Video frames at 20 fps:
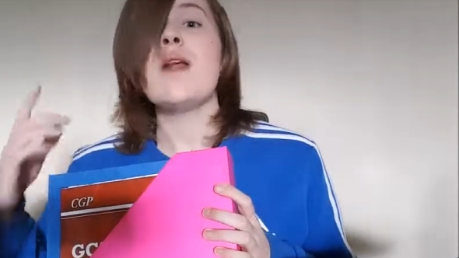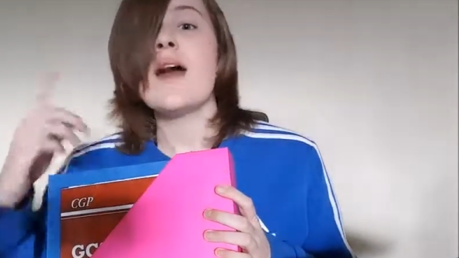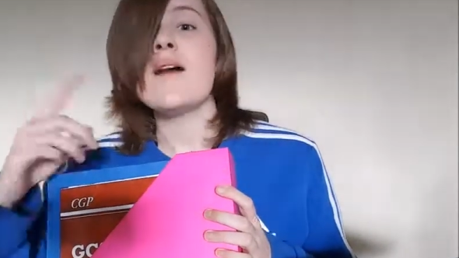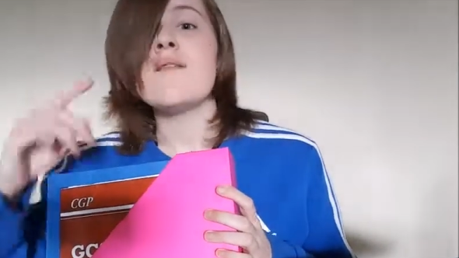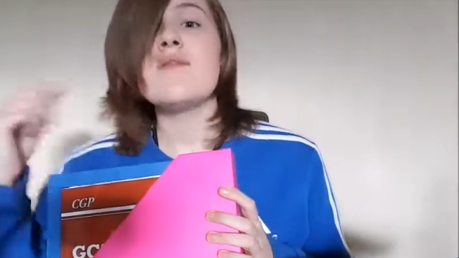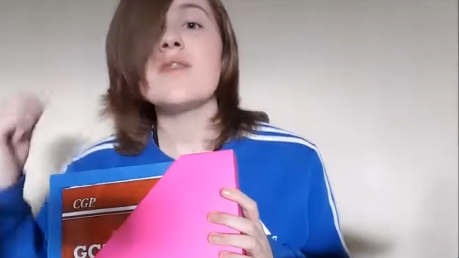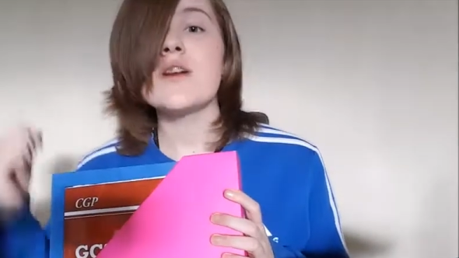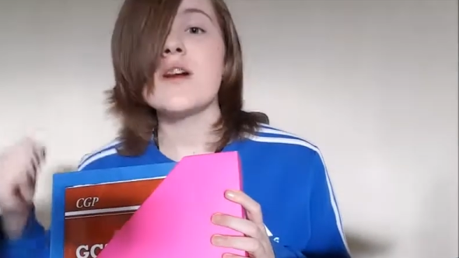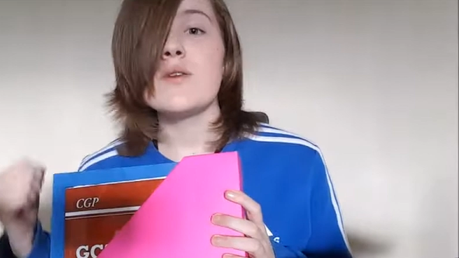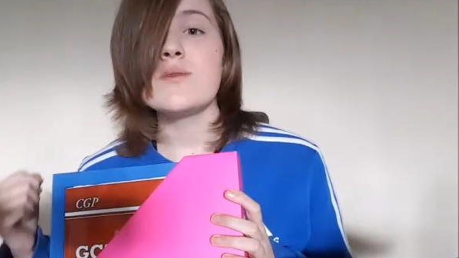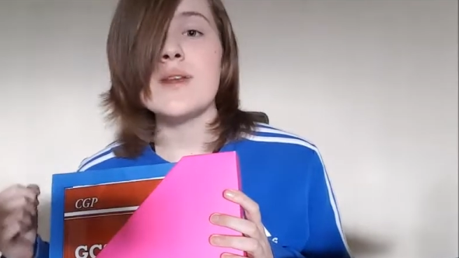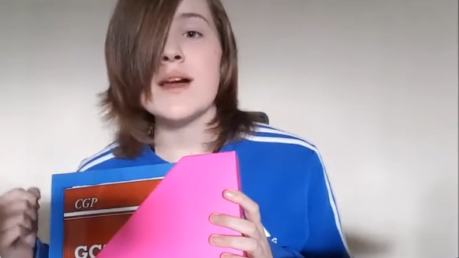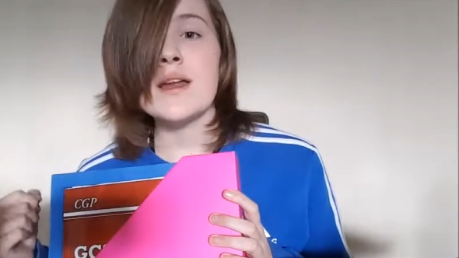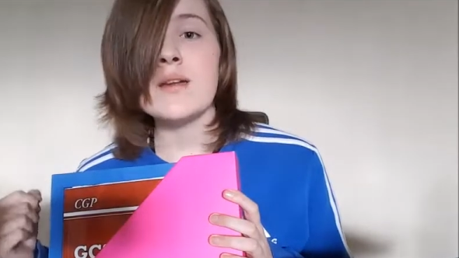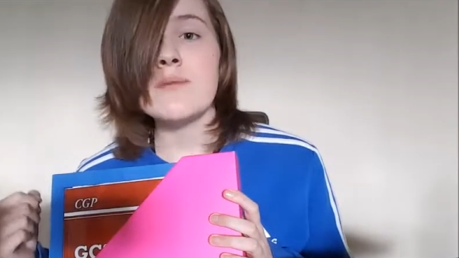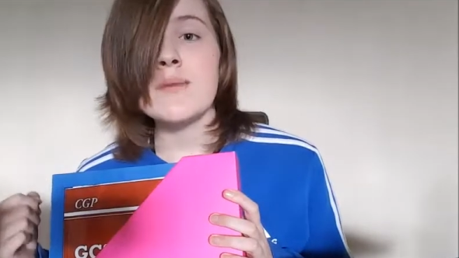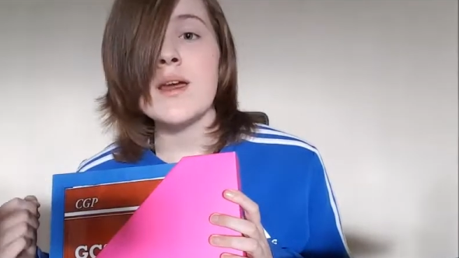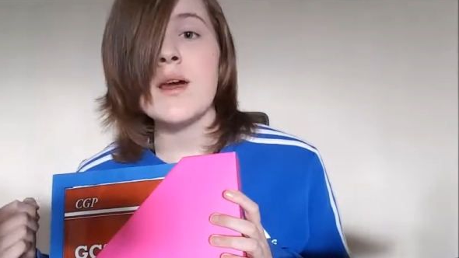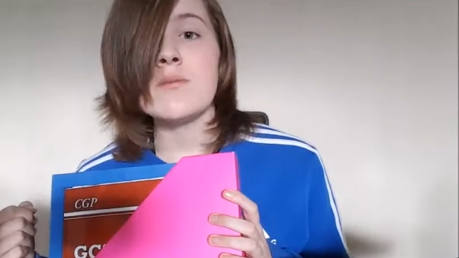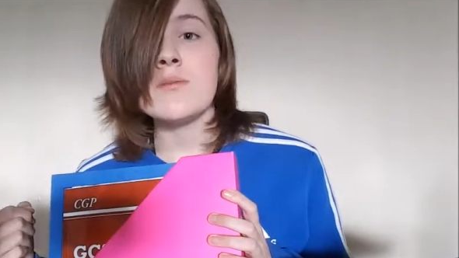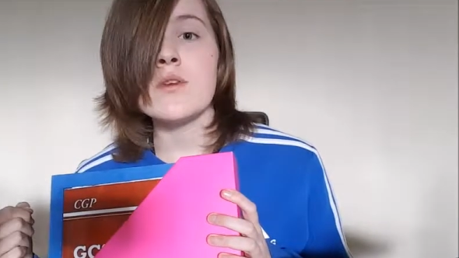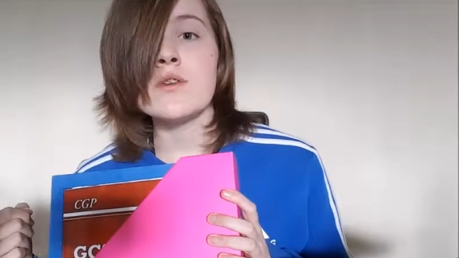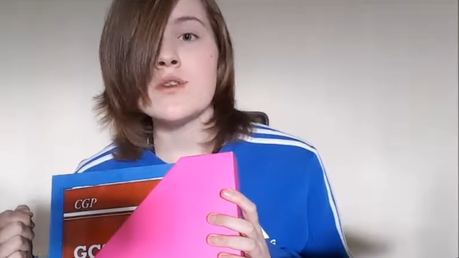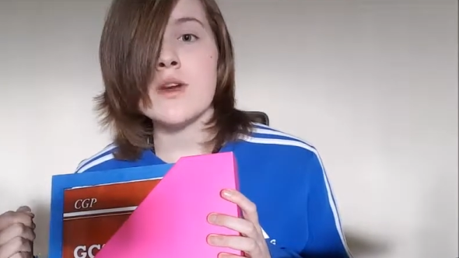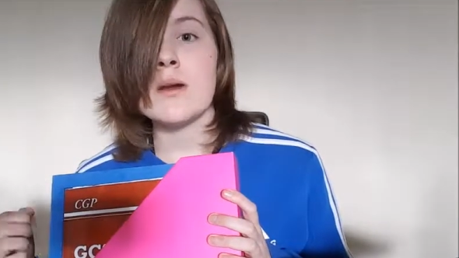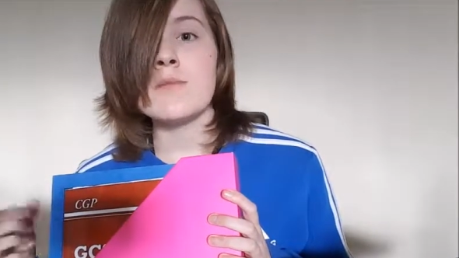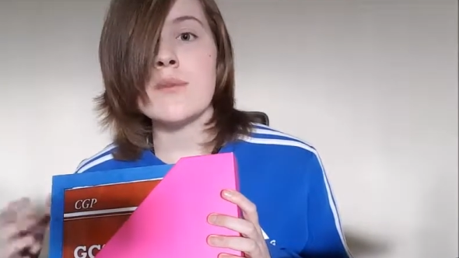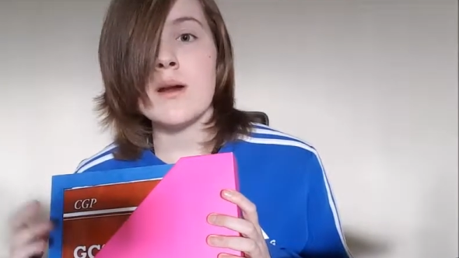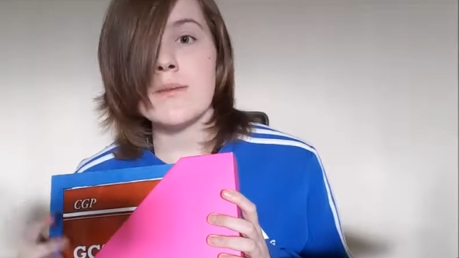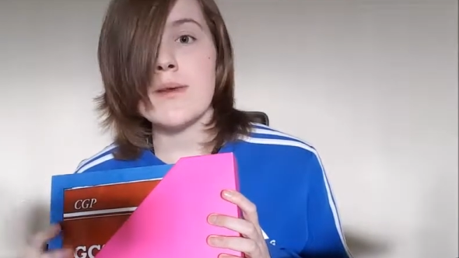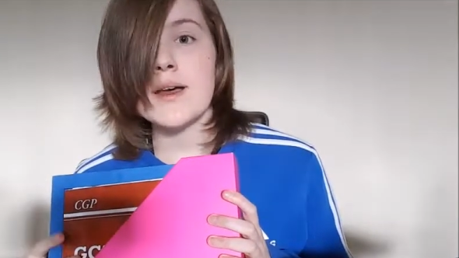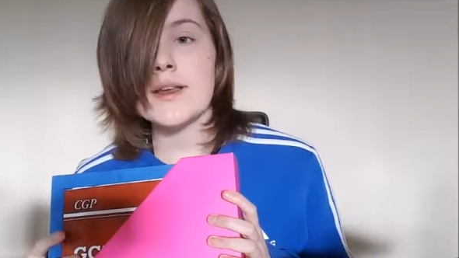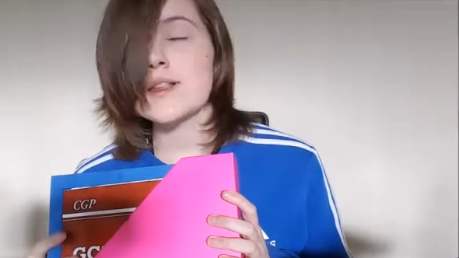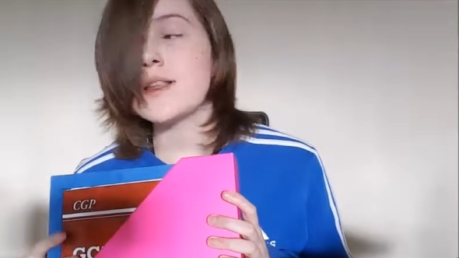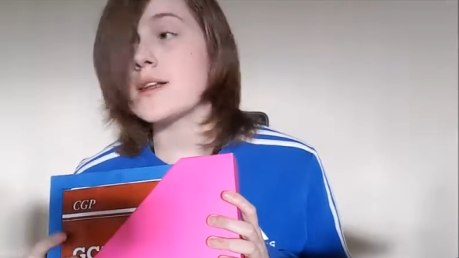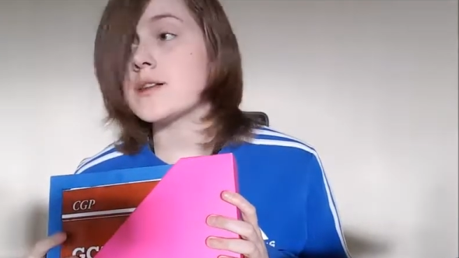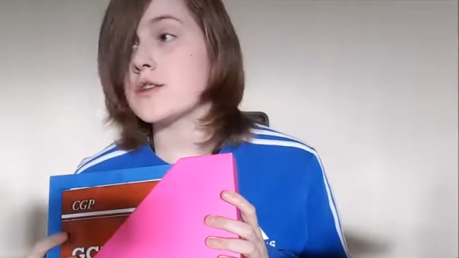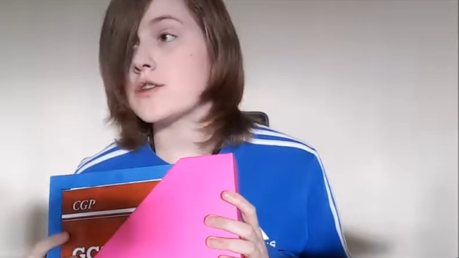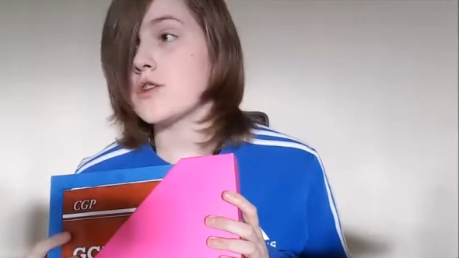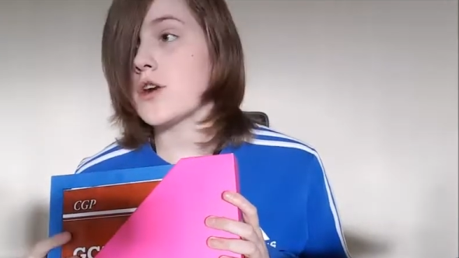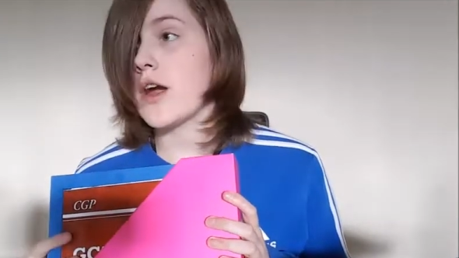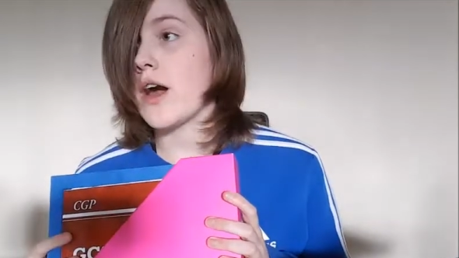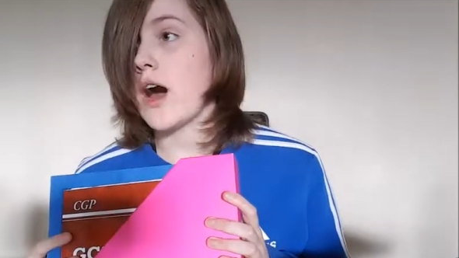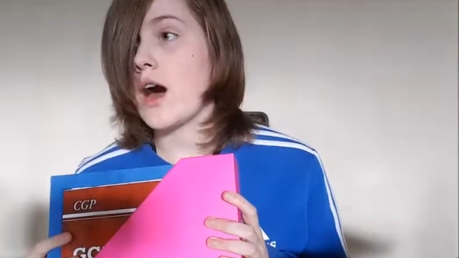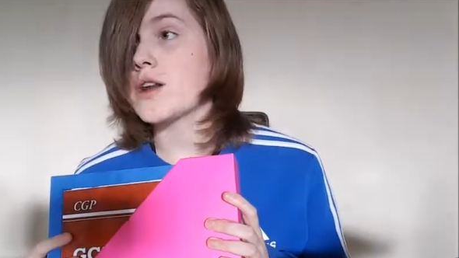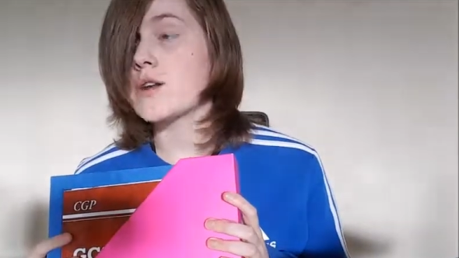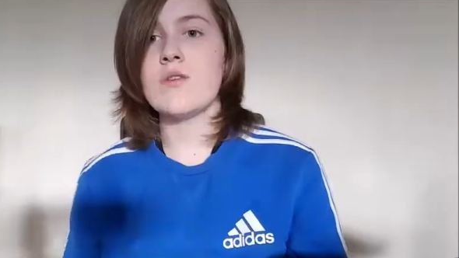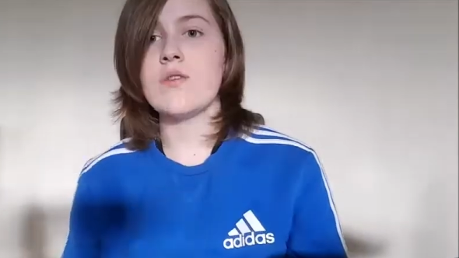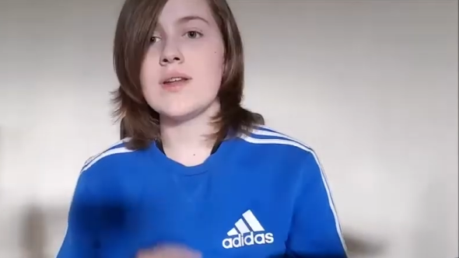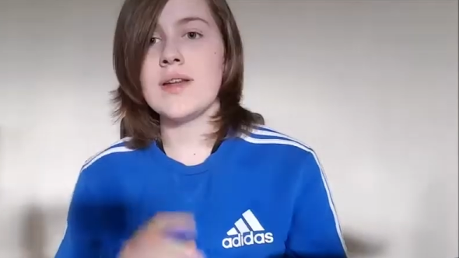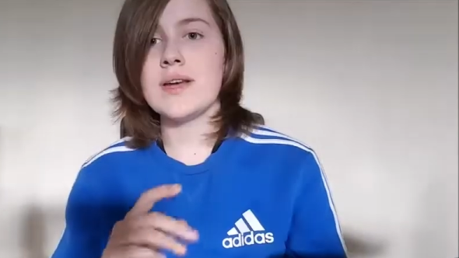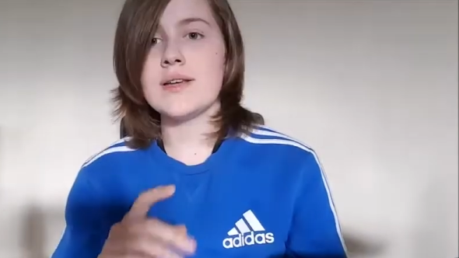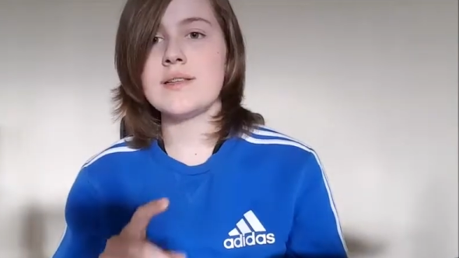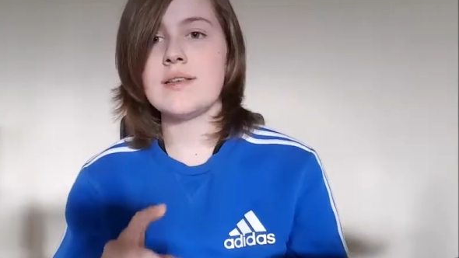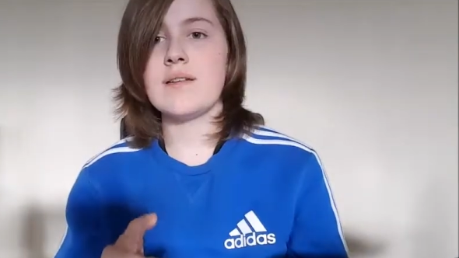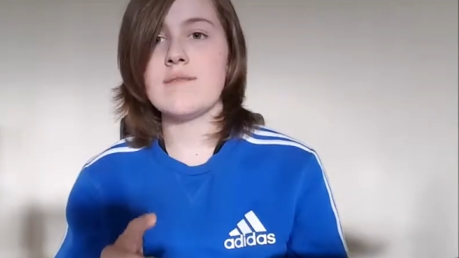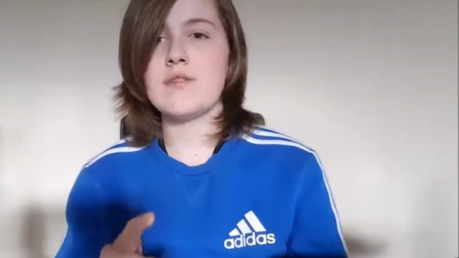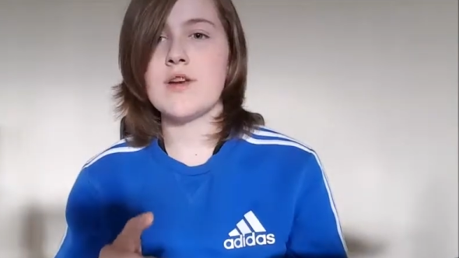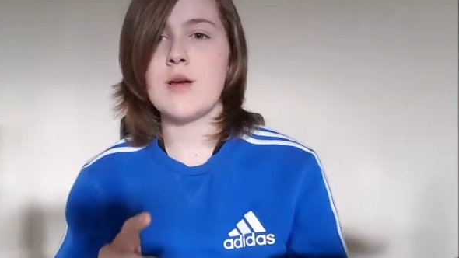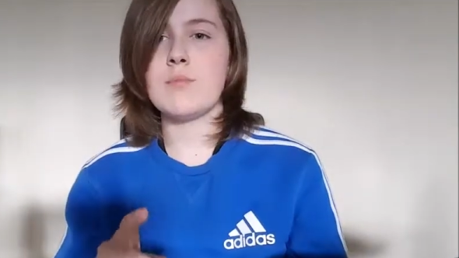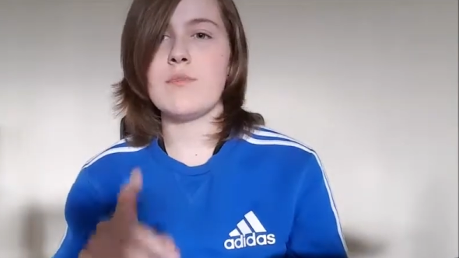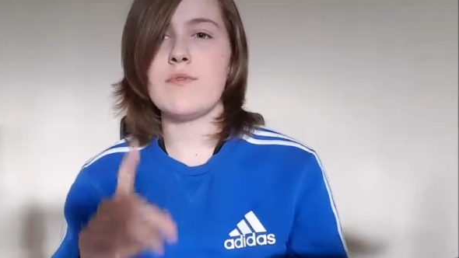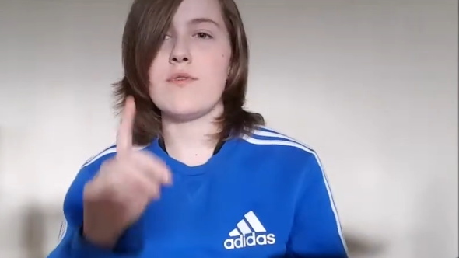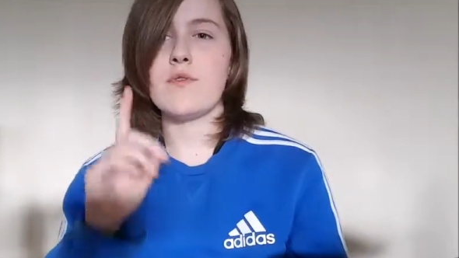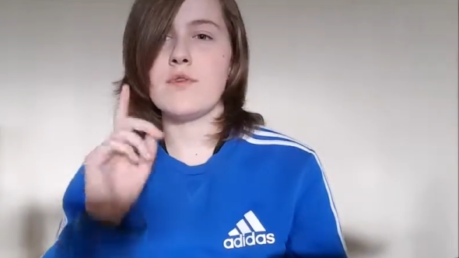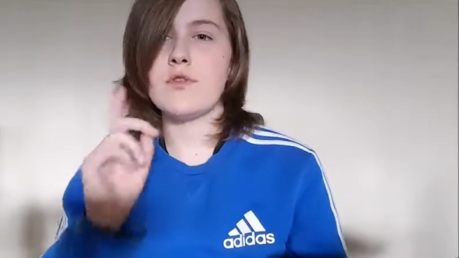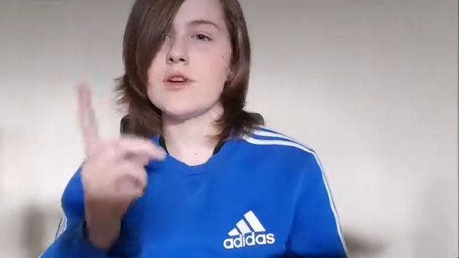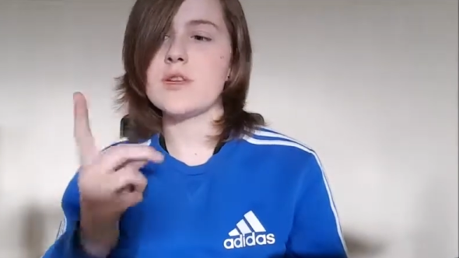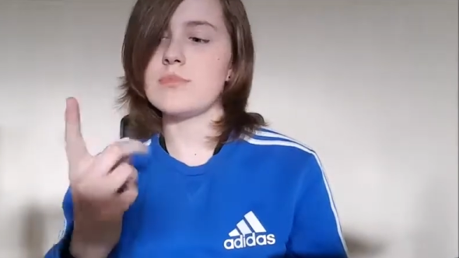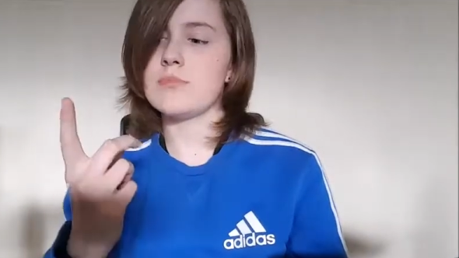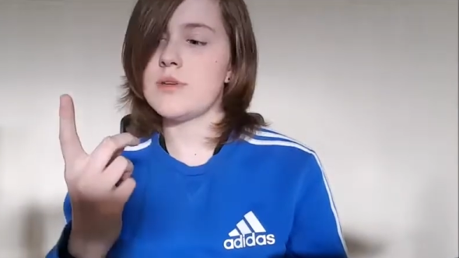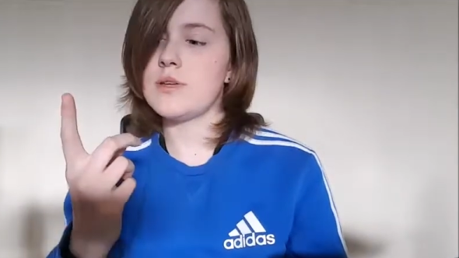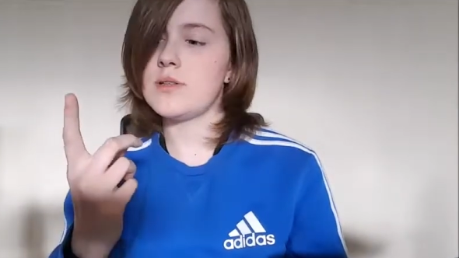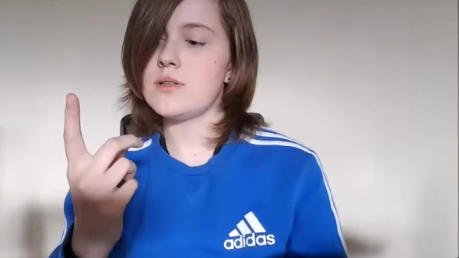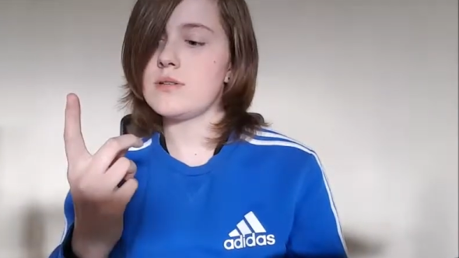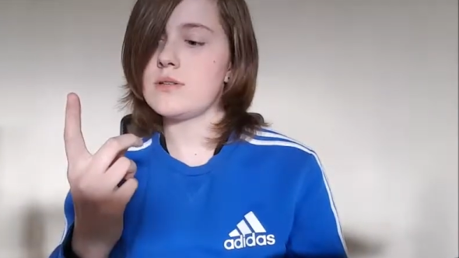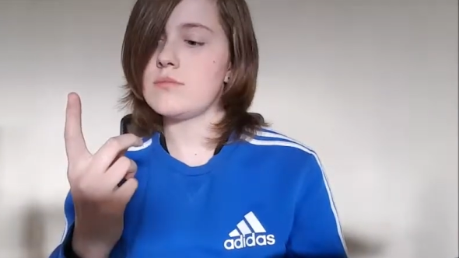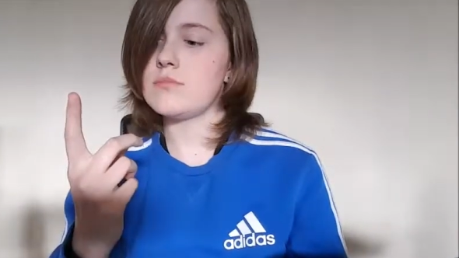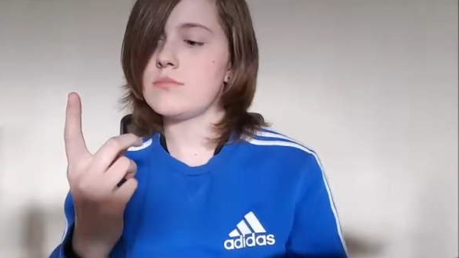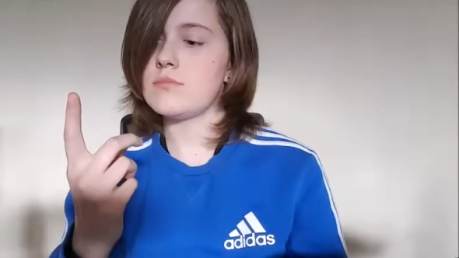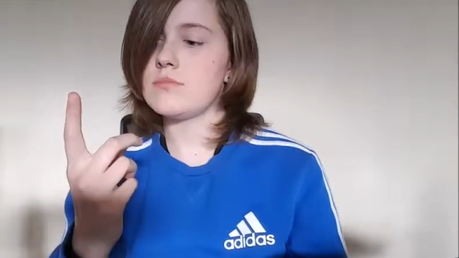ever go telling me I'm not trying my best and to try harder. On the last day of term before Christmas,